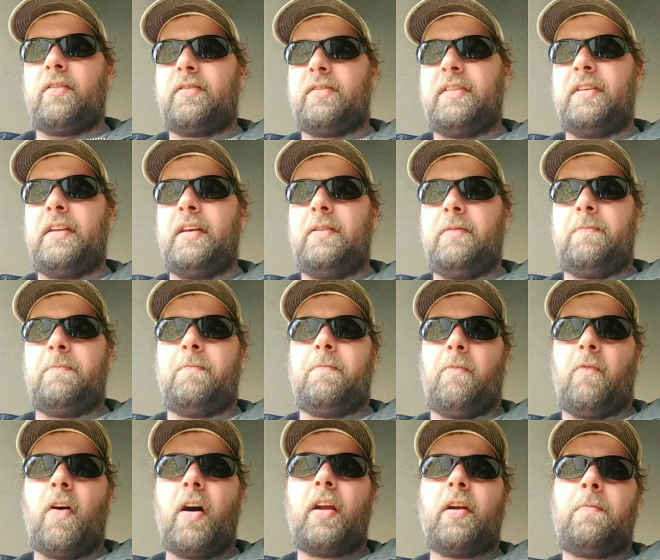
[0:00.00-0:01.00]
city
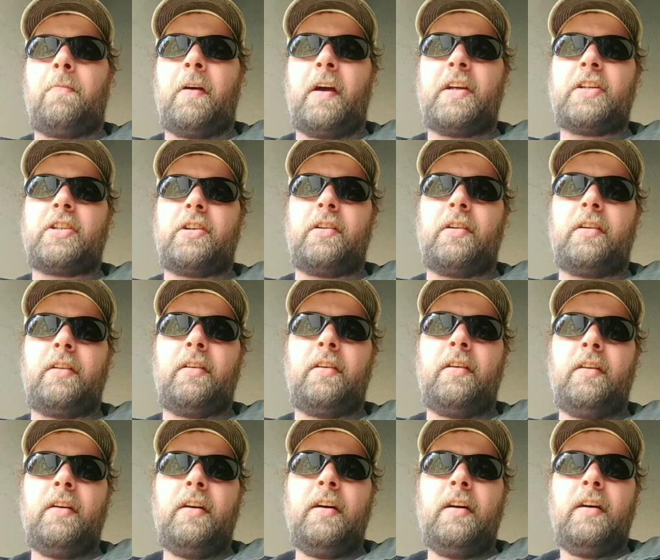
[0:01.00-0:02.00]
water pressure,
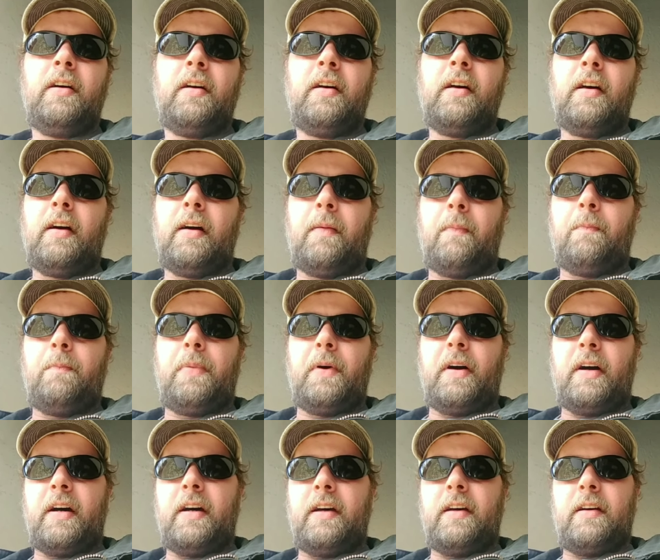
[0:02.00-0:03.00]

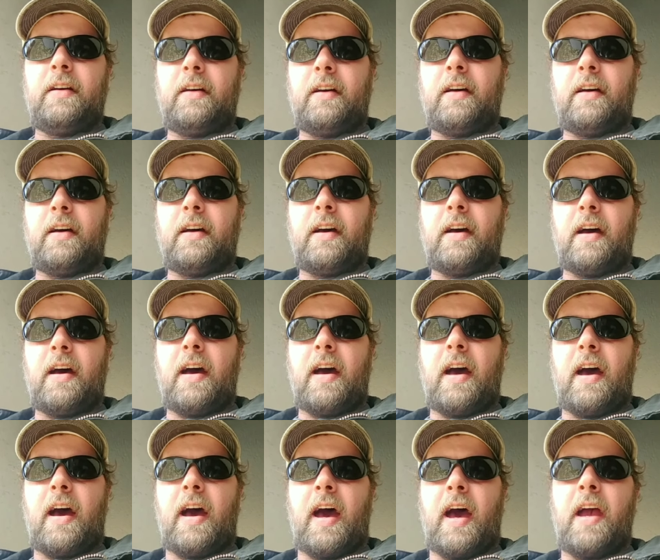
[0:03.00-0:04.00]
but
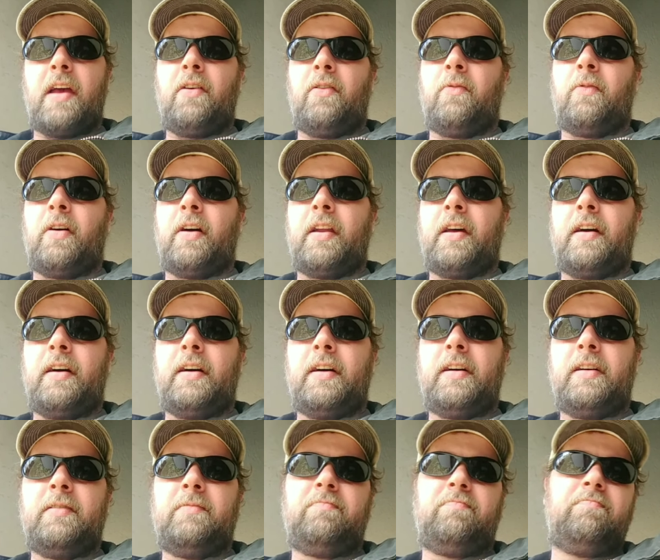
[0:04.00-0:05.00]
I don't want
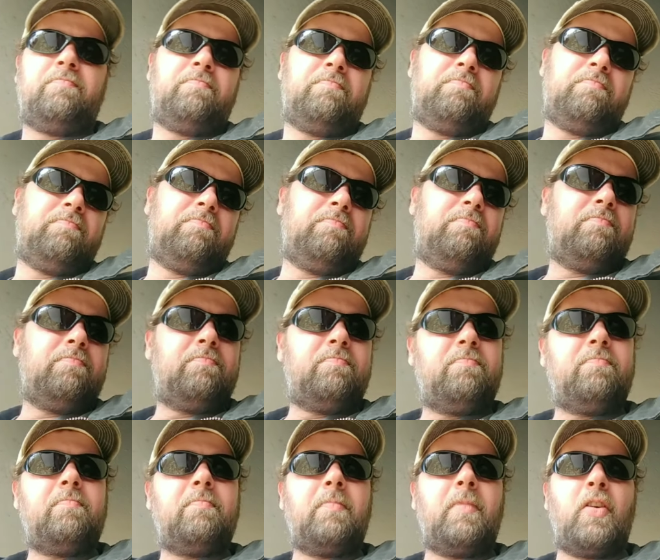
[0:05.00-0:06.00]
to
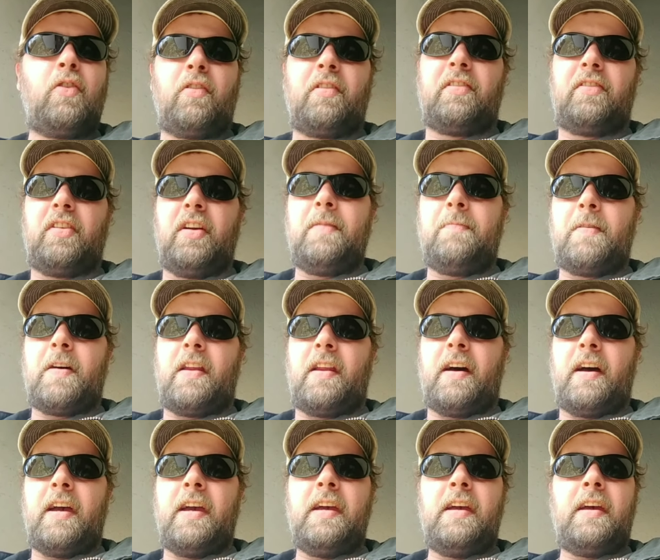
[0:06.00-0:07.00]
go to sleep at
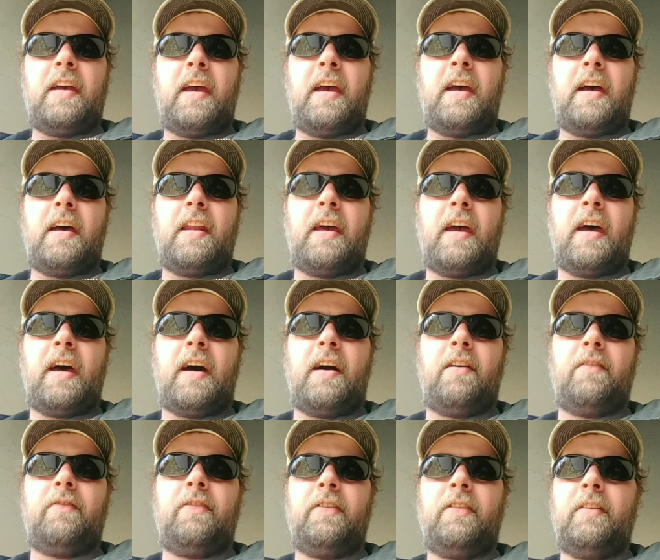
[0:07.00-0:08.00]
night and
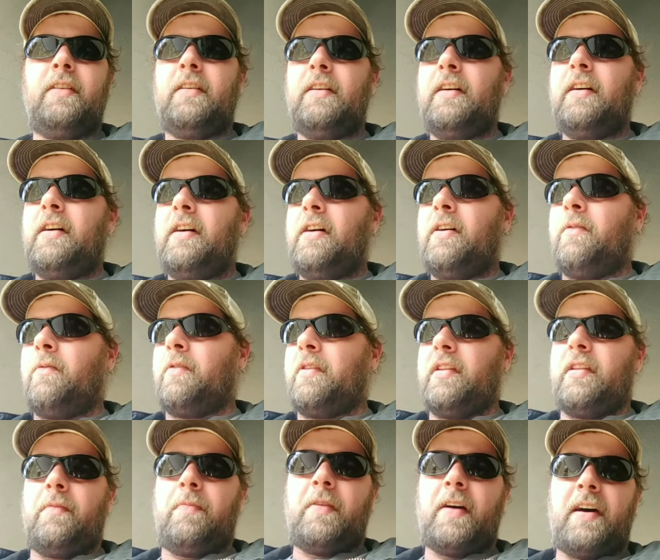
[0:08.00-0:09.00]
have one of
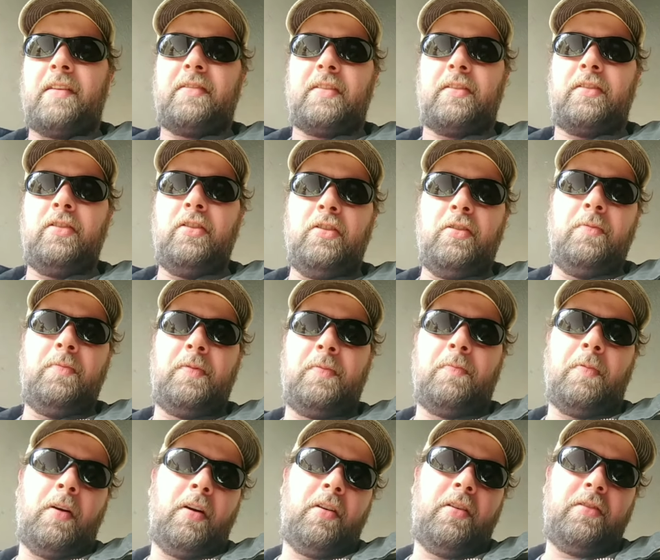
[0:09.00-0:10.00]
the plastic tubes
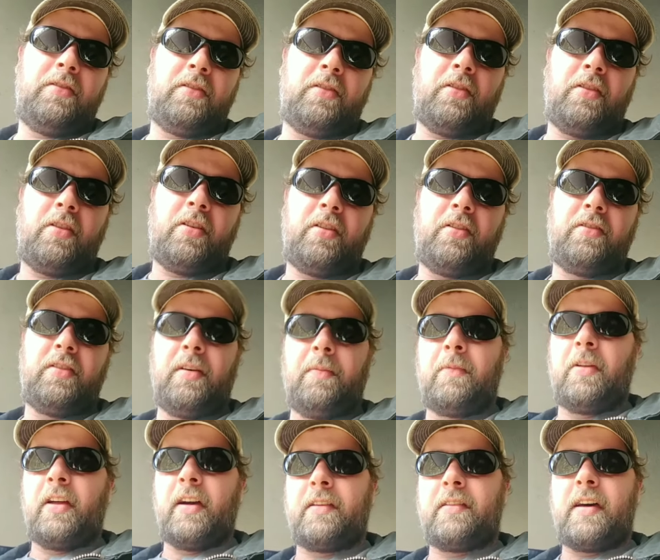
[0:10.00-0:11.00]
burst or
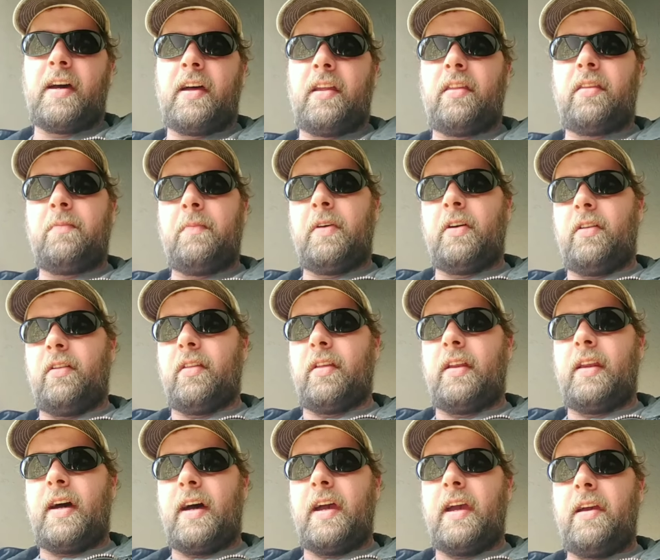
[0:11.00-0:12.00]
something like that in the middle of the
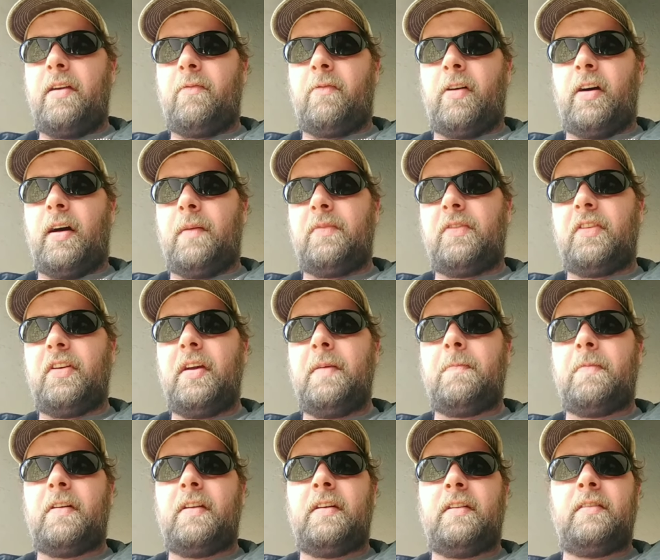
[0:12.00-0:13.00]
night while I'm
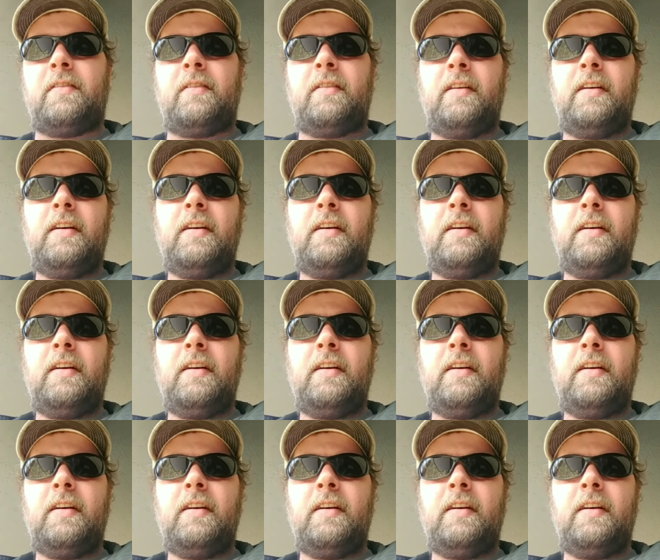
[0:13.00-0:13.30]
sleeping and